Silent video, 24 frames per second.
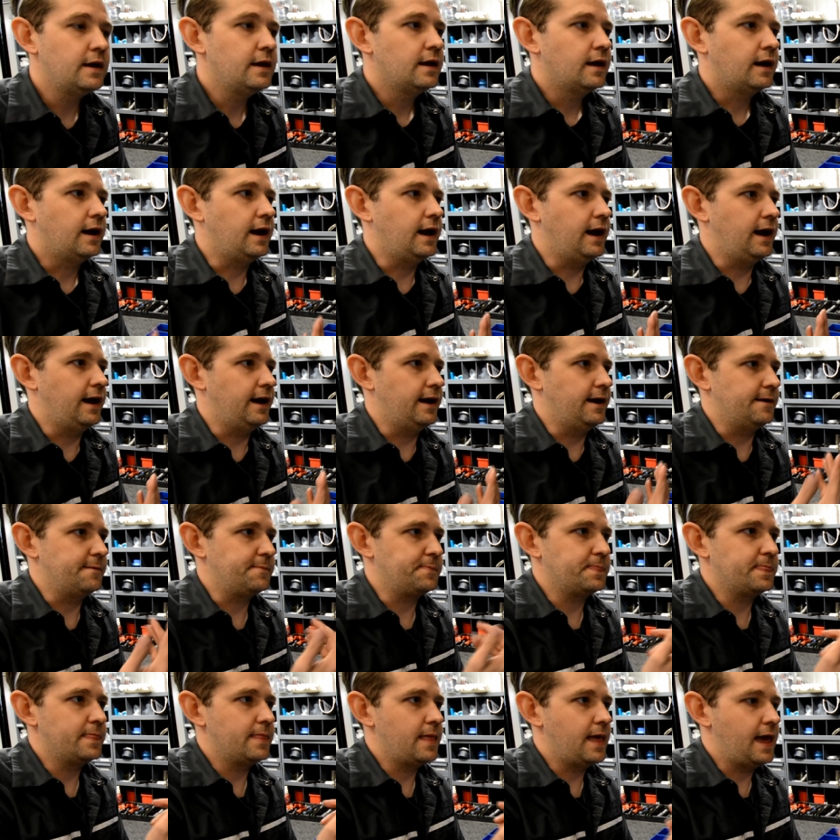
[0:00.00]
Uh,
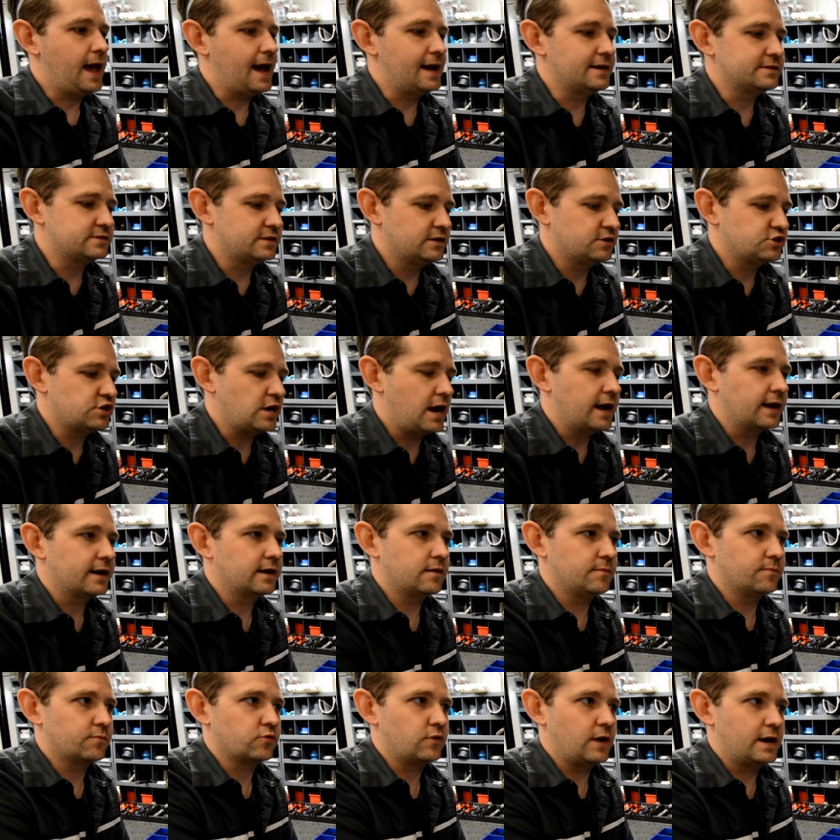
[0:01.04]
as the shock
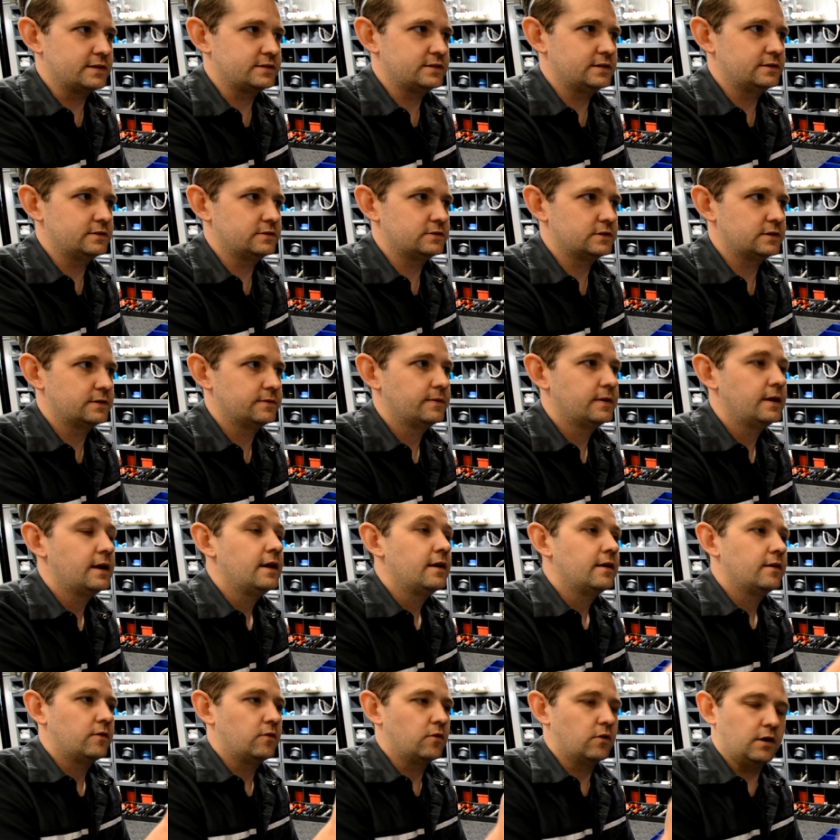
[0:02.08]
compresses,
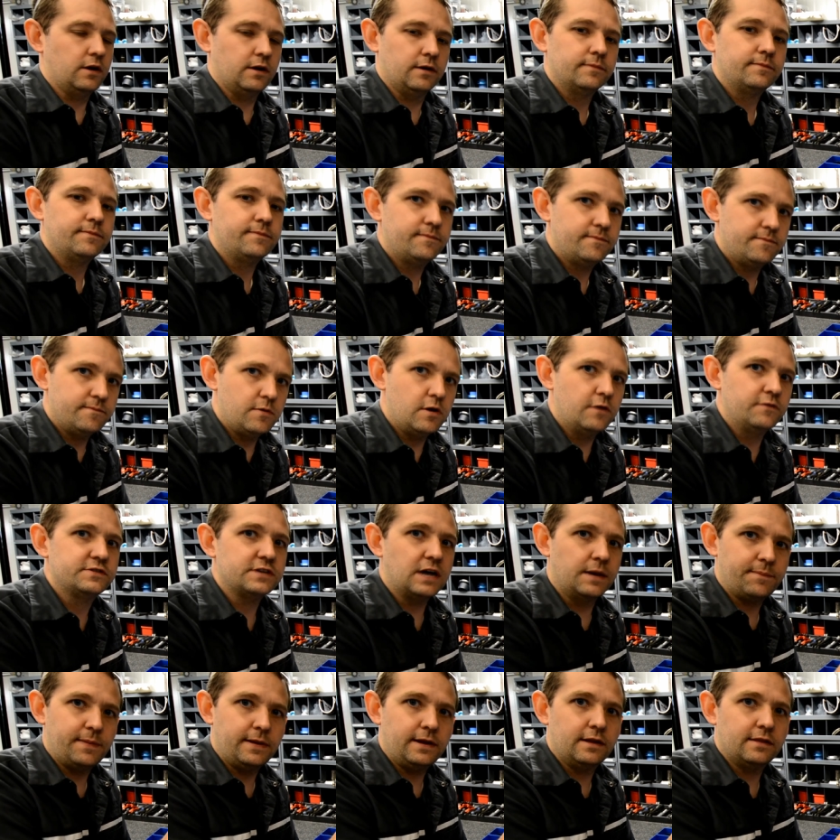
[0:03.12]
or moves
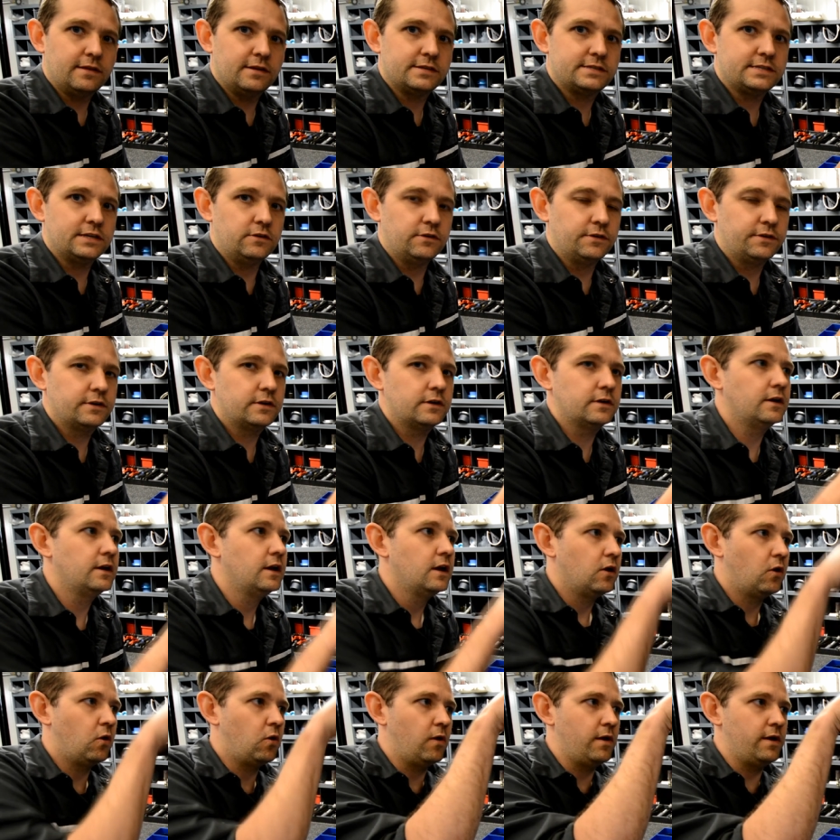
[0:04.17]
up into the cylinder,
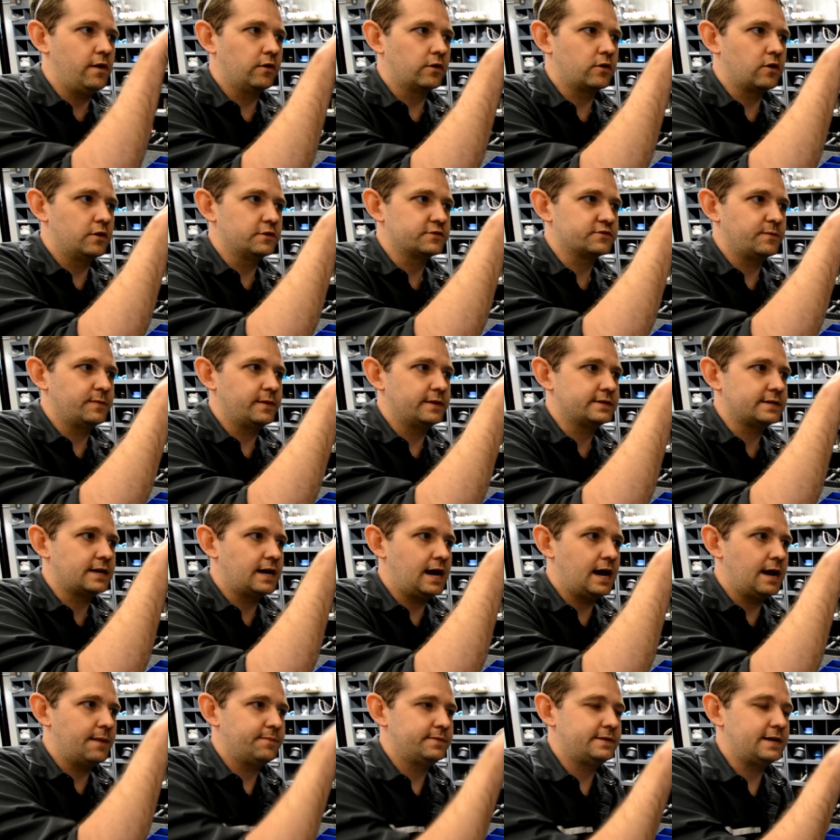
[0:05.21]
oil goes from the
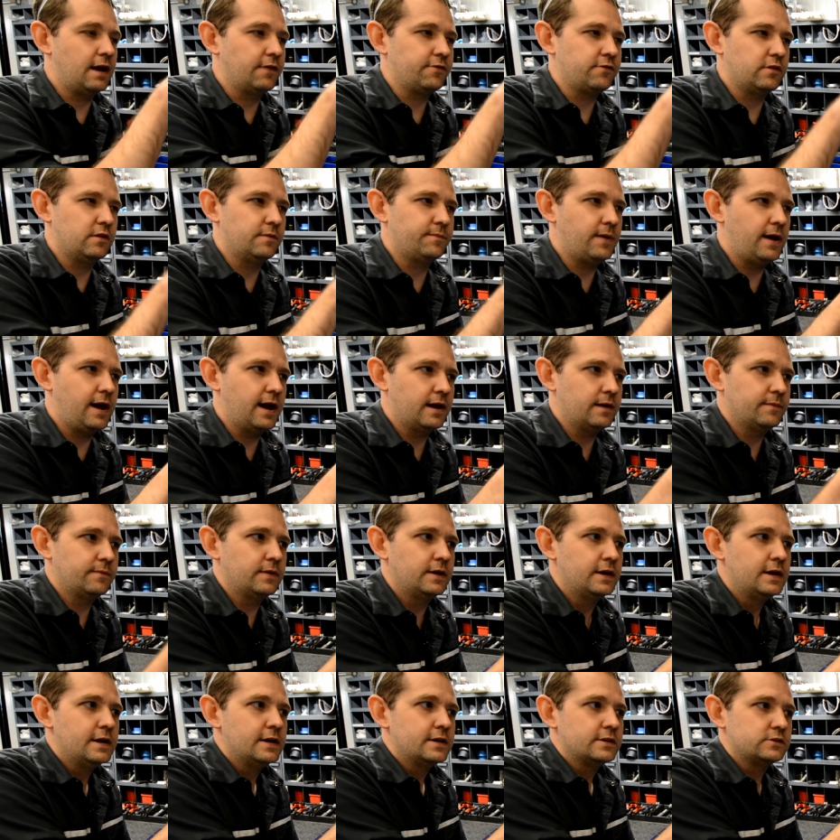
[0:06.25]
top down to the bottom,
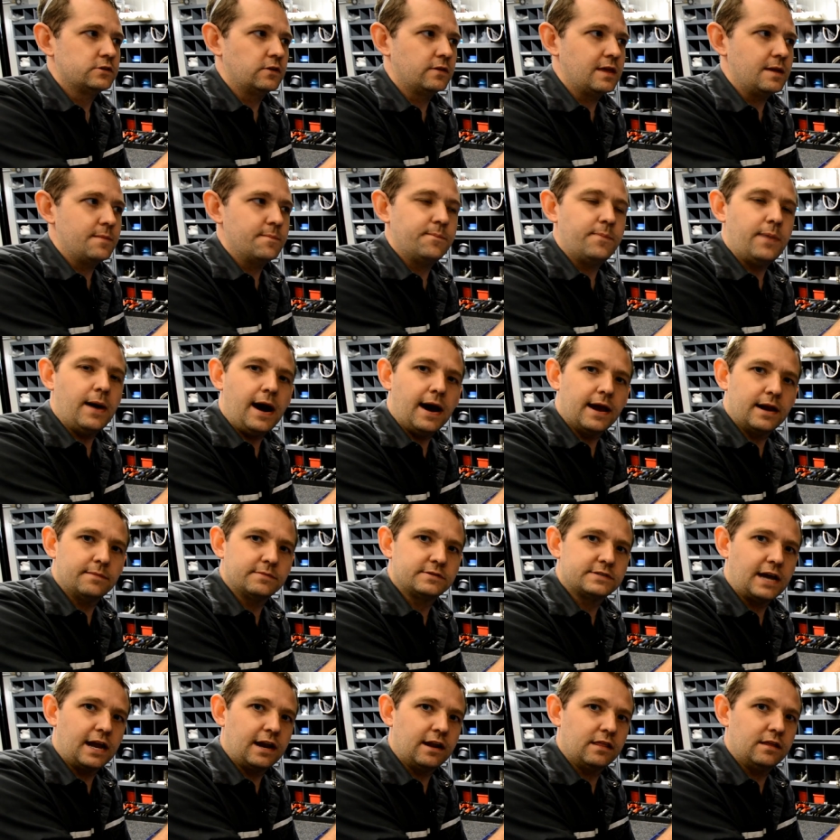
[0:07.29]
so the bottom
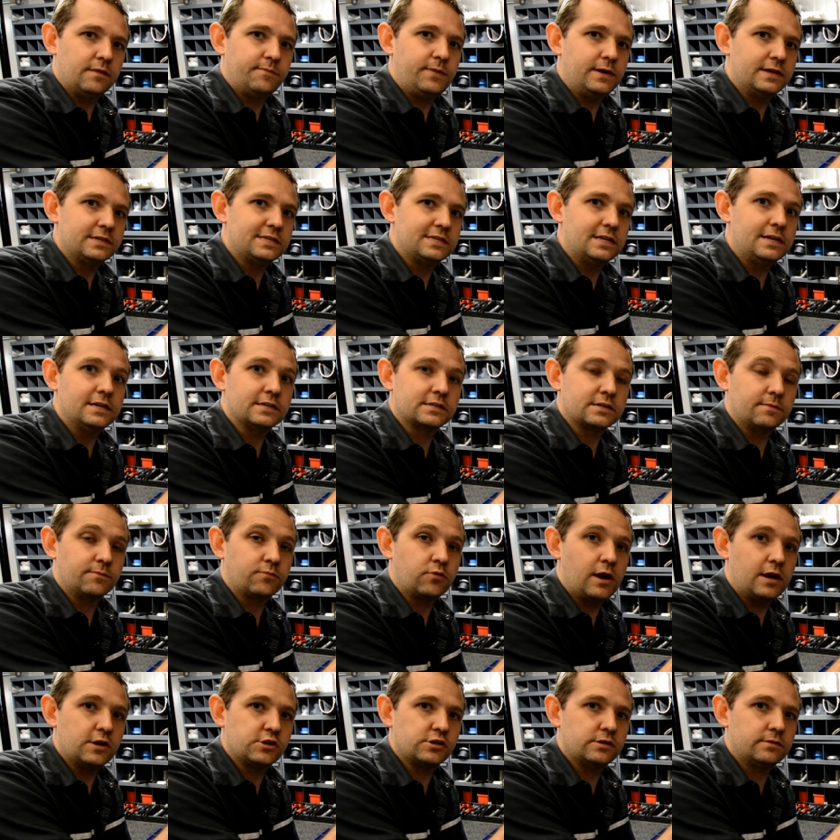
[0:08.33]
side of the piston is
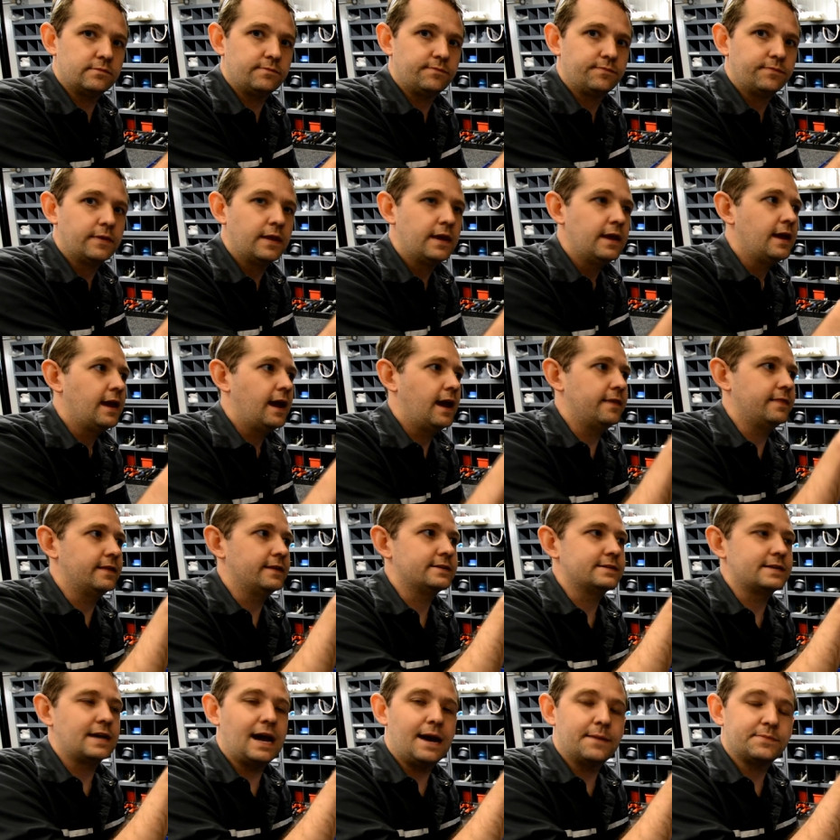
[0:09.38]
compression, and the
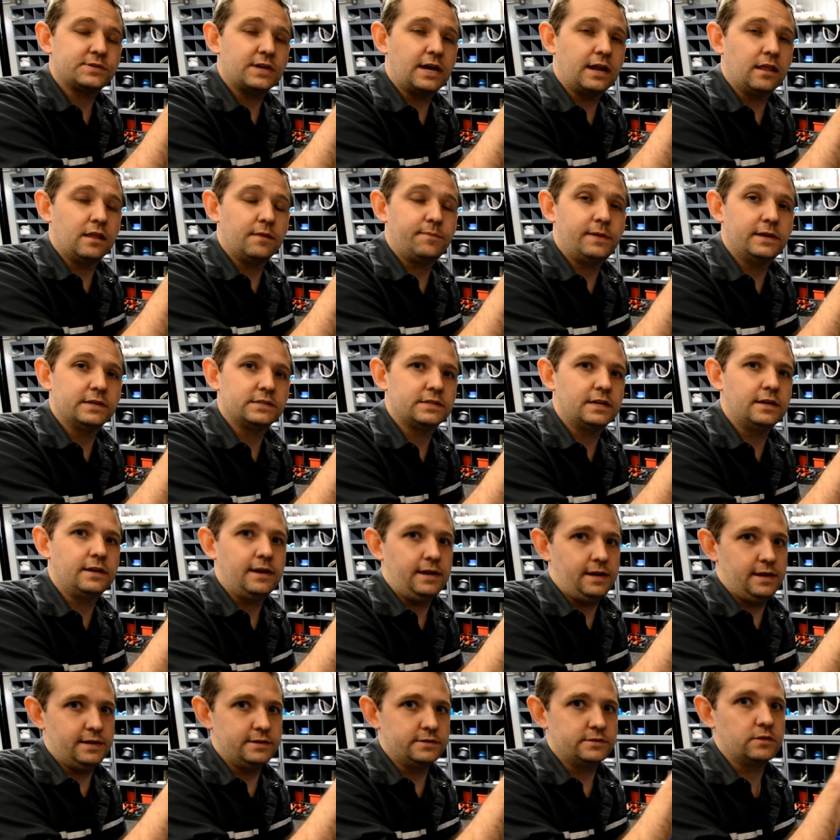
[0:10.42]
top side of the piston
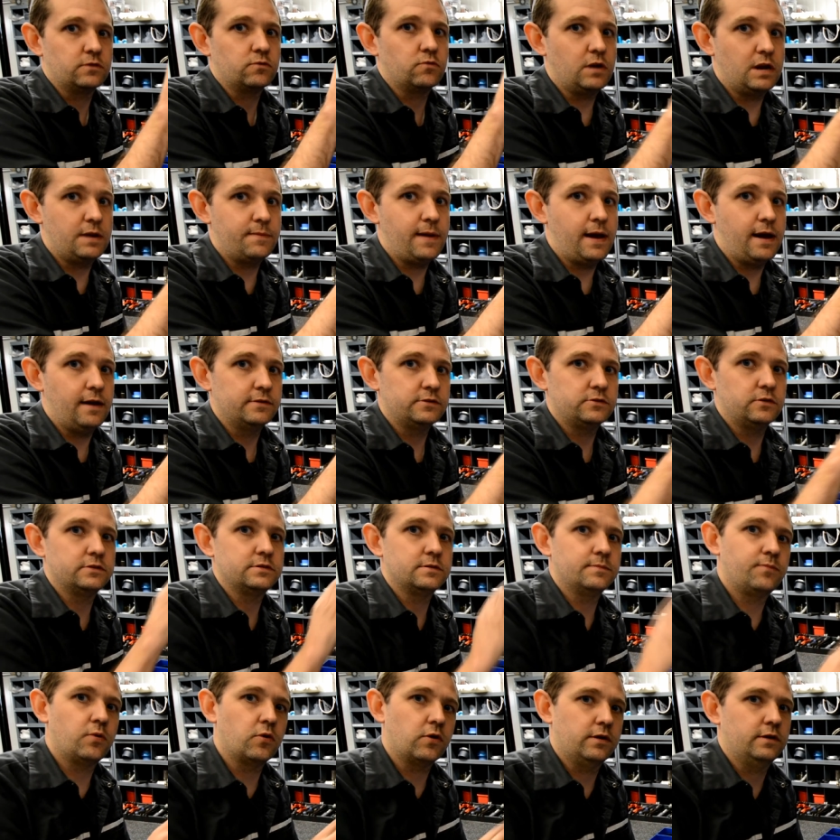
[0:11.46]
is rebound. So it's
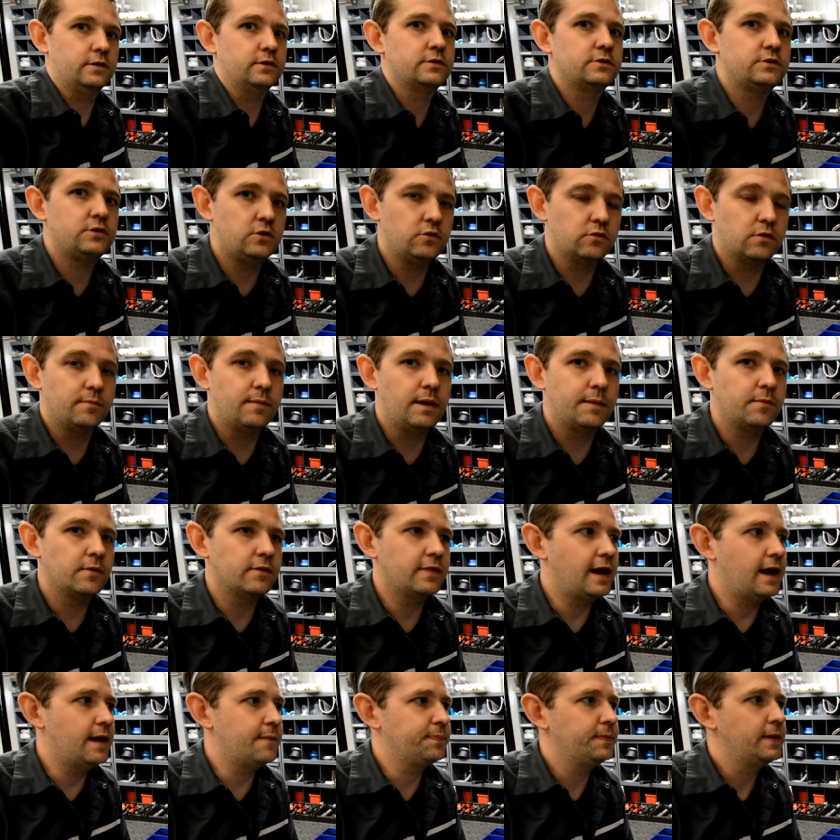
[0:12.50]
important to remember
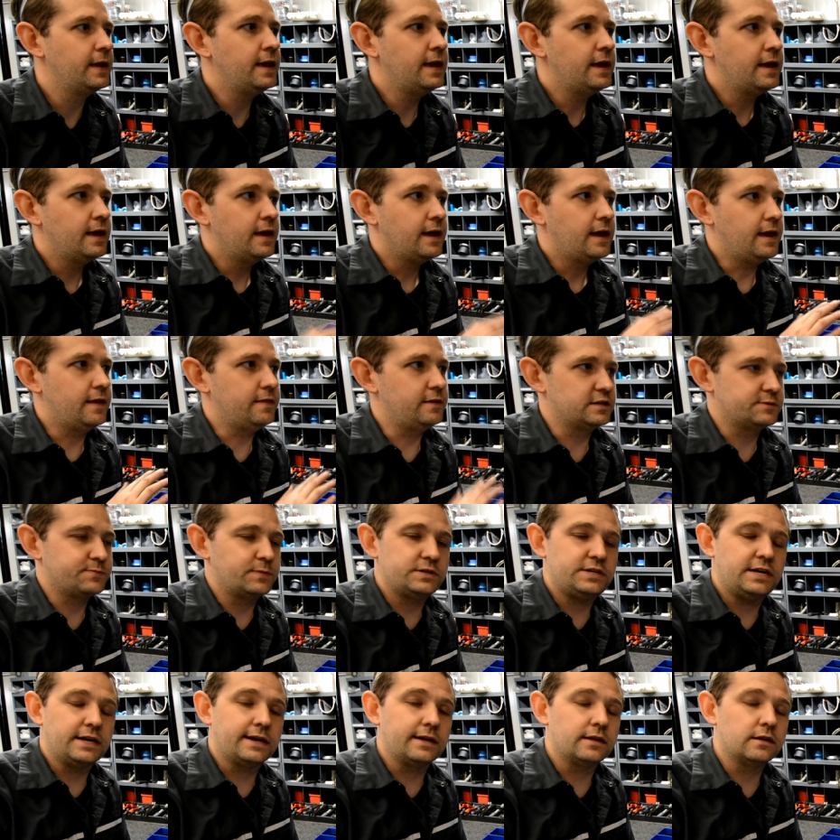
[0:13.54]
that. In this
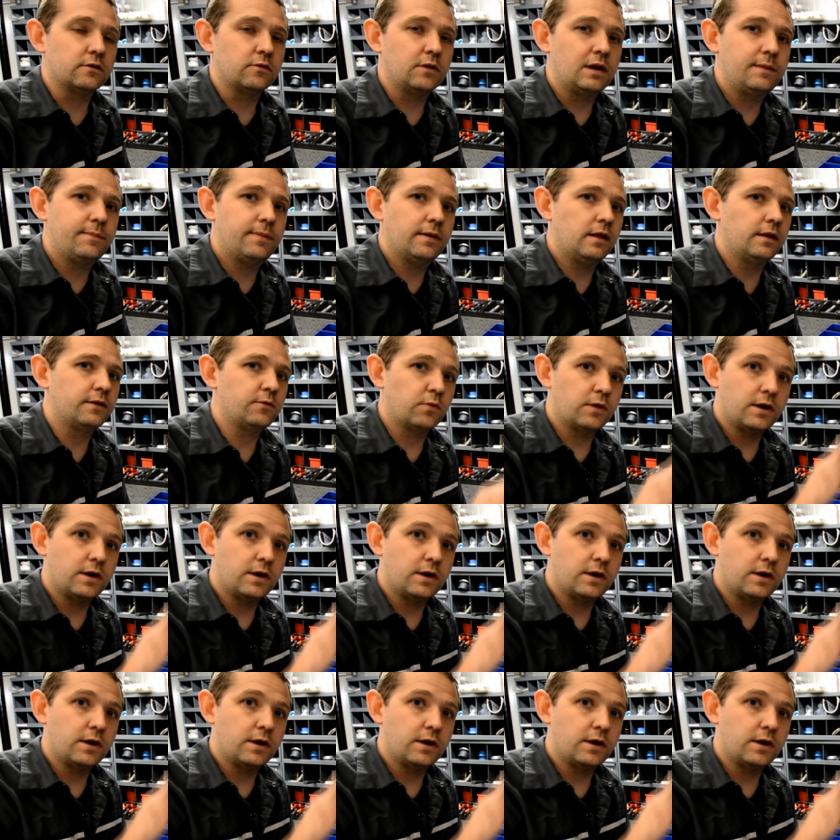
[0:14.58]
particular rebuild, we're